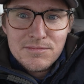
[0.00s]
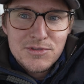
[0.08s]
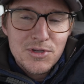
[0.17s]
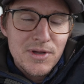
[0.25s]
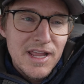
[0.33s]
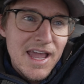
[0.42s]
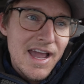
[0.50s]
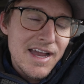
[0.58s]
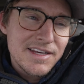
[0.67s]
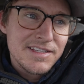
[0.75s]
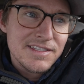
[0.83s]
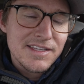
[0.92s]
So it
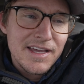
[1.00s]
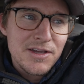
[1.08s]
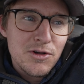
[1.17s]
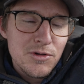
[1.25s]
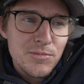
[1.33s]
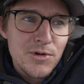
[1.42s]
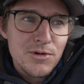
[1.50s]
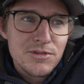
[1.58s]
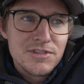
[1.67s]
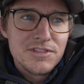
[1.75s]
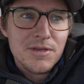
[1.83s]
acted like almost,